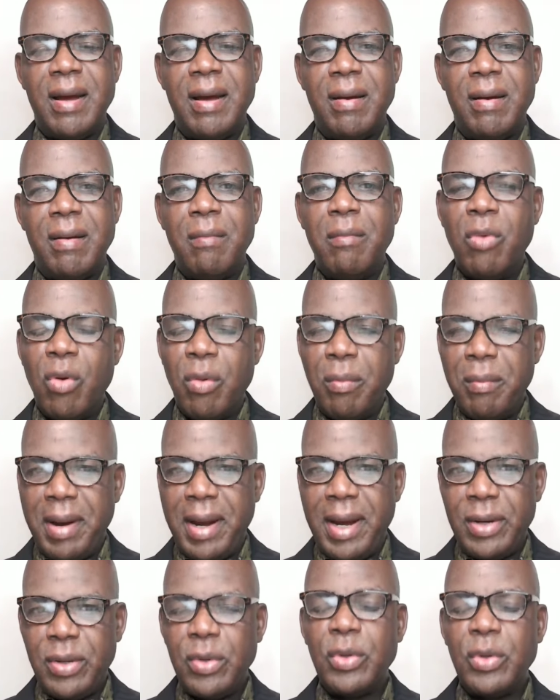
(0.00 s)

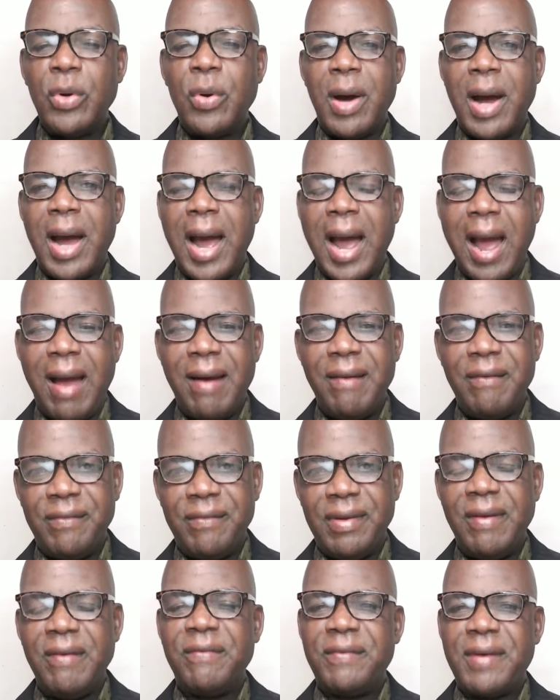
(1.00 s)
moment you don't have
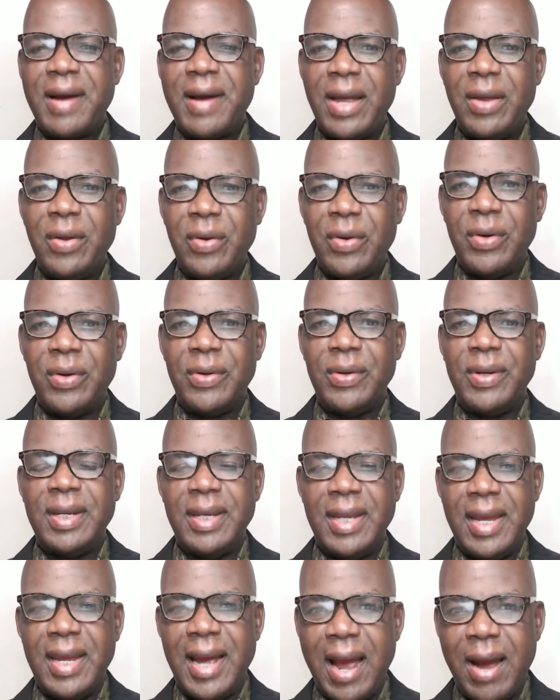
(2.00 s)
a fire in
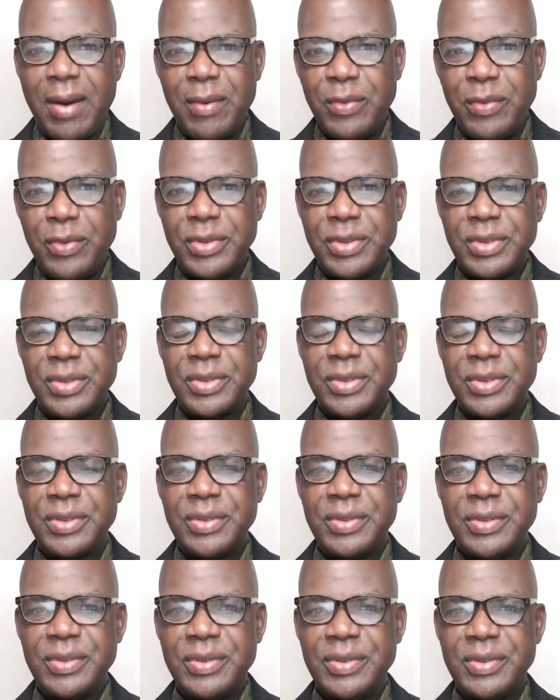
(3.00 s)
the house,
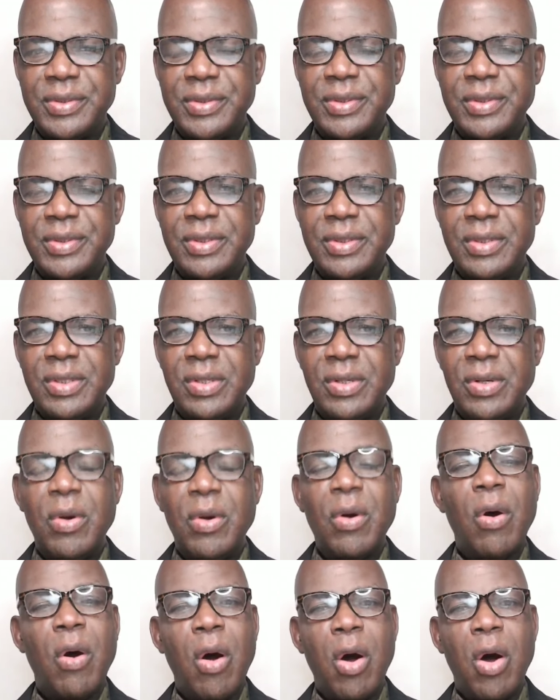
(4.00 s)

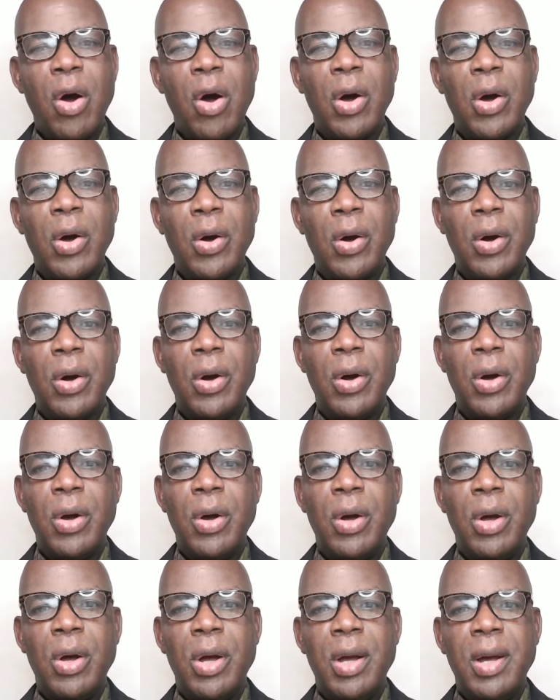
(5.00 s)
or
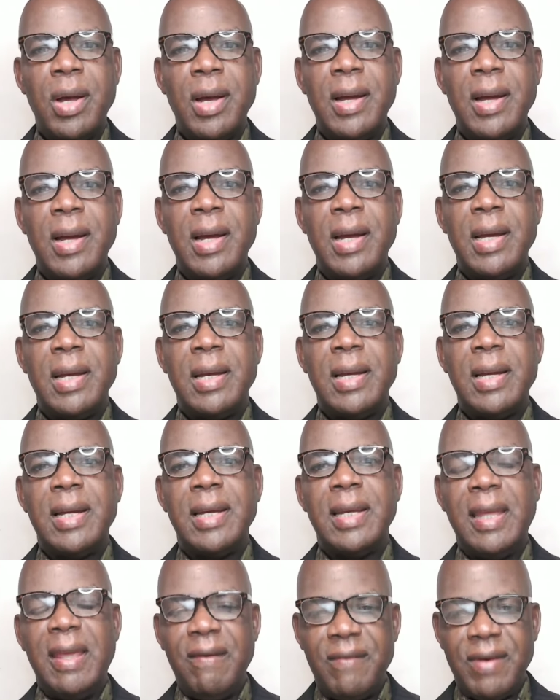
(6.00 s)

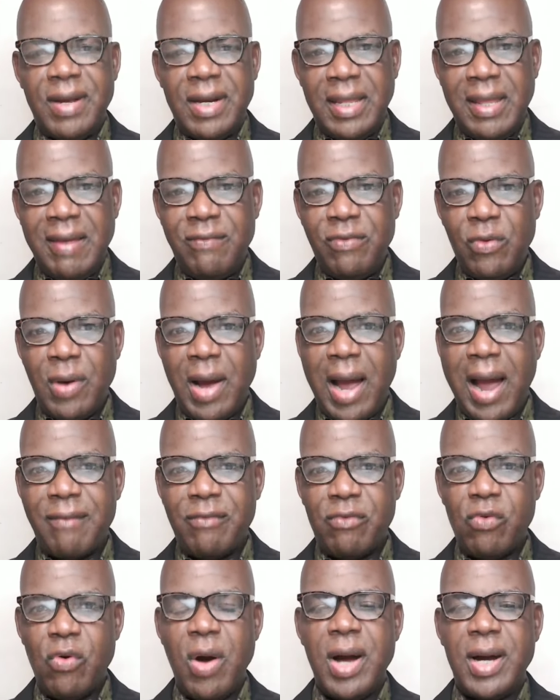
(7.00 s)
even if you have
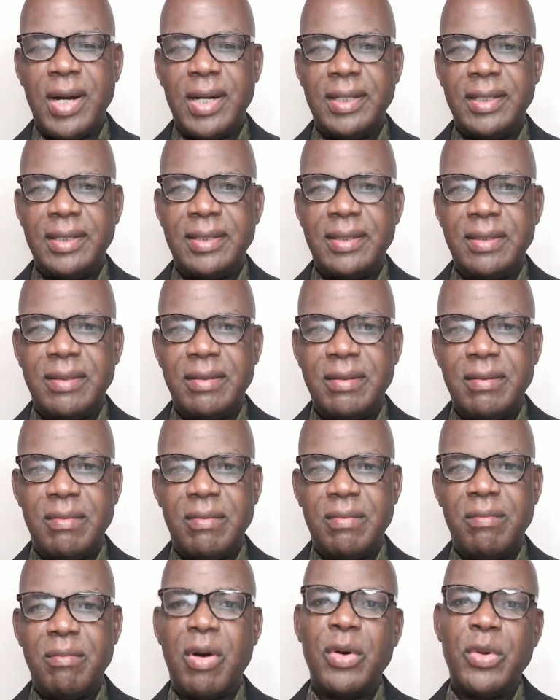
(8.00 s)
one,
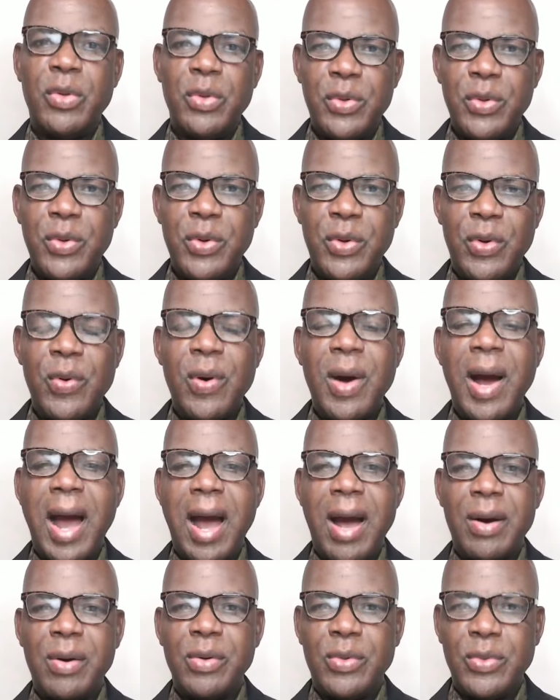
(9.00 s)
but you don't know
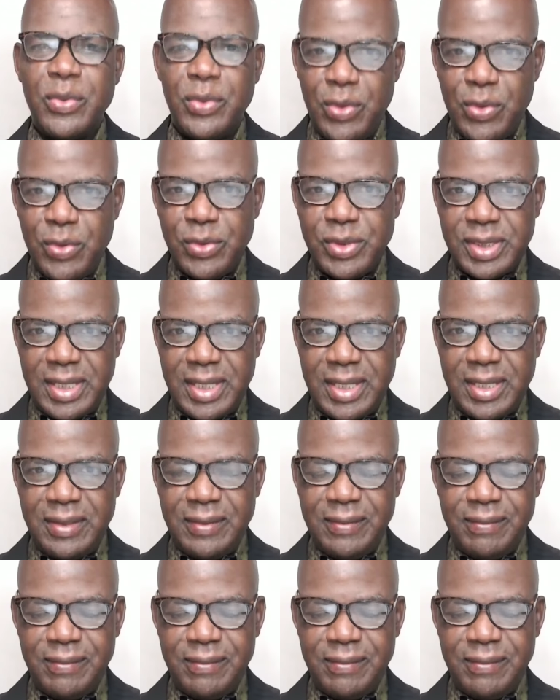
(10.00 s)
how to use it,